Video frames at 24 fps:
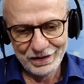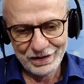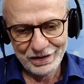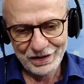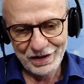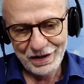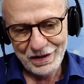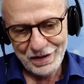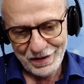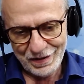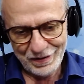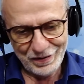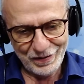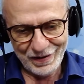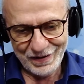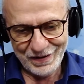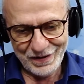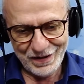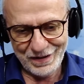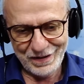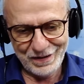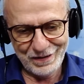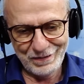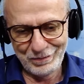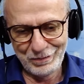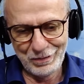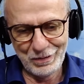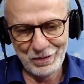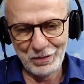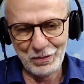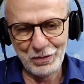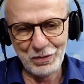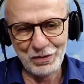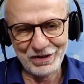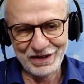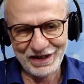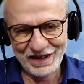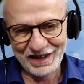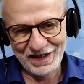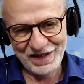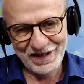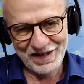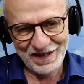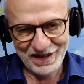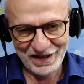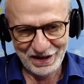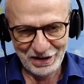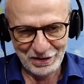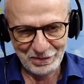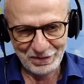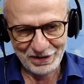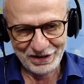Yes, that's what I can say.